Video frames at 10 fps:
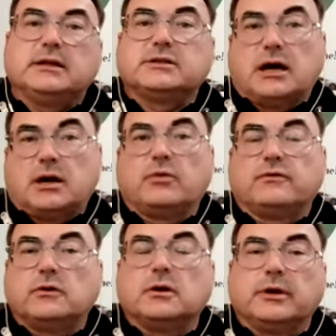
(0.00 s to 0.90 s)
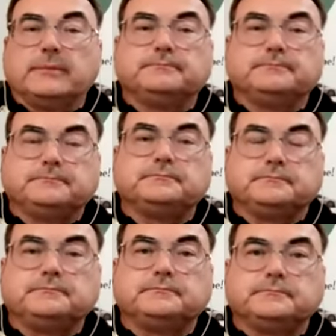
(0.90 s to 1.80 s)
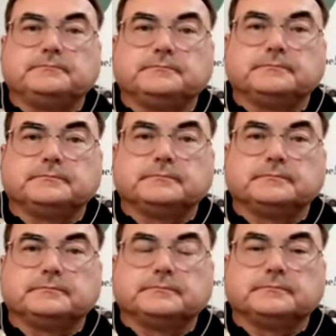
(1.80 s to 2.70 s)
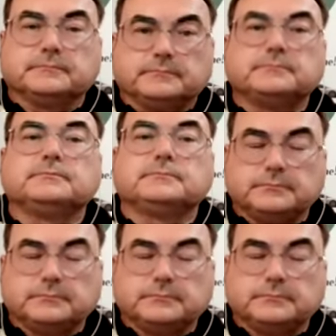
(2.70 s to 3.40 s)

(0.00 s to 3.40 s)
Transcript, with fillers: it's got to perform, right? It has to do it every time. And it